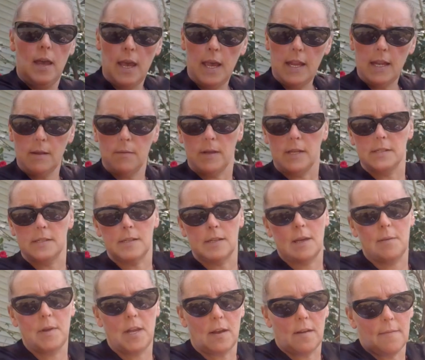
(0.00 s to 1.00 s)
Anyways,
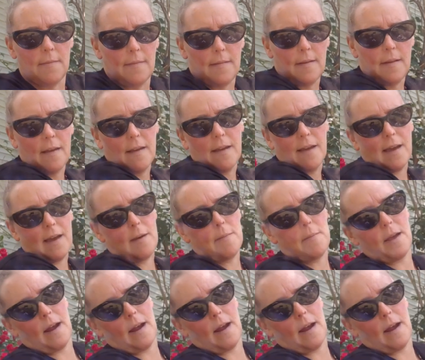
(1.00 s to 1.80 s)
come here. Come